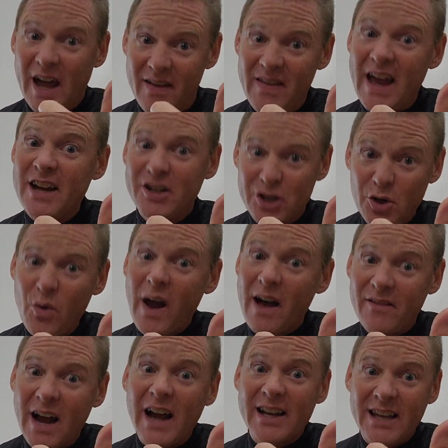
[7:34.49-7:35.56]
and they do
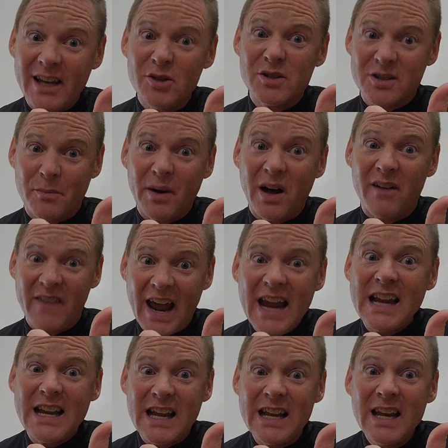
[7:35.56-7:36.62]
have IQs above
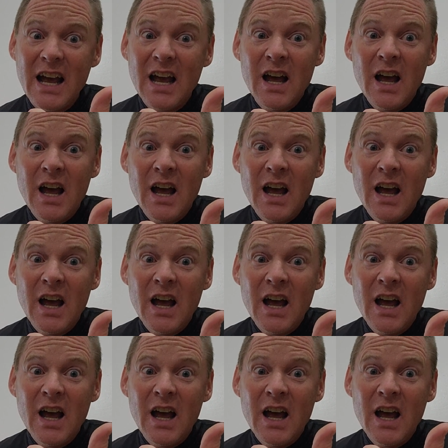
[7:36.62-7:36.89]
80.